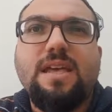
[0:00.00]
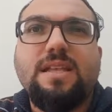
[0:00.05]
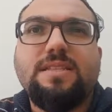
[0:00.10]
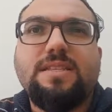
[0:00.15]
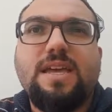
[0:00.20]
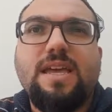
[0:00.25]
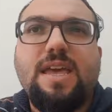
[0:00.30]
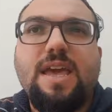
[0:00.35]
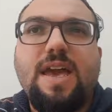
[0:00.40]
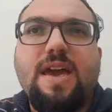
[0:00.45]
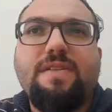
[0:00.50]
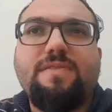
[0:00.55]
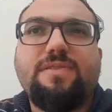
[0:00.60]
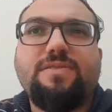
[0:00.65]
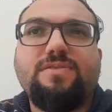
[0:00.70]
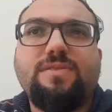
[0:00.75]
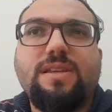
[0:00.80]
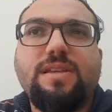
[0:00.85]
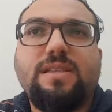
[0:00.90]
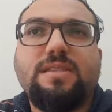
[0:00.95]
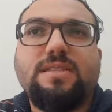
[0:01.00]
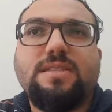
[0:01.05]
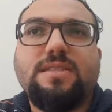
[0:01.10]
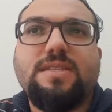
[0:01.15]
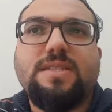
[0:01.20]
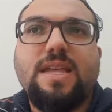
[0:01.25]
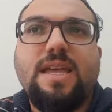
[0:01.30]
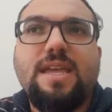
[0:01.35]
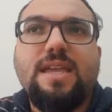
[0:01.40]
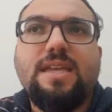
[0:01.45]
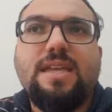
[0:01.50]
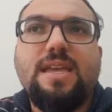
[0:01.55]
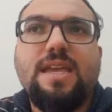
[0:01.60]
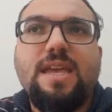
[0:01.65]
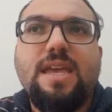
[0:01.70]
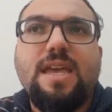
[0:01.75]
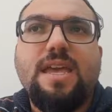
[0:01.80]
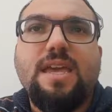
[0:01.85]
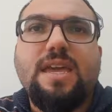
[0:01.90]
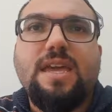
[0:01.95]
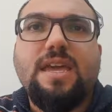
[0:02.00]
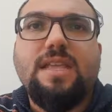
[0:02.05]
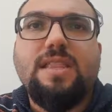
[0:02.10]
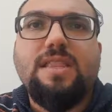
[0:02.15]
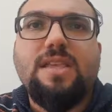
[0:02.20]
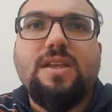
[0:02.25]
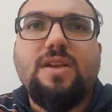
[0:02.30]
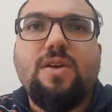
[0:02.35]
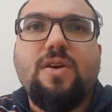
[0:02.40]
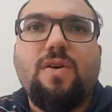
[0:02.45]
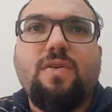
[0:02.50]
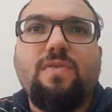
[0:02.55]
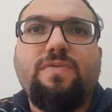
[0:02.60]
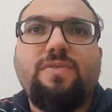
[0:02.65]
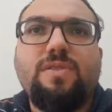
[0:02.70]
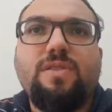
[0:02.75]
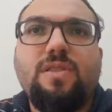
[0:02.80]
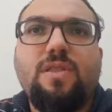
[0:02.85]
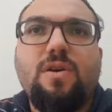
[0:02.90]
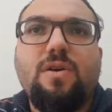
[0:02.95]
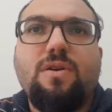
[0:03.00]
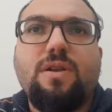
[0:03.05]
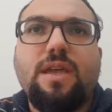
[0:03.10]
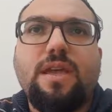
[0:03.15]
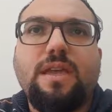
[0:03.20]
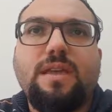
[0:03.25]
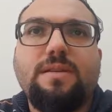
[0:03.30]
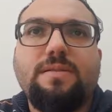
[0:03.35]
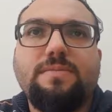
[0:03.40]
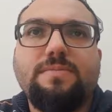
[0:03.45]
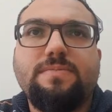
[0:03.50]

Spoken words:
they have a real stake in their own learning.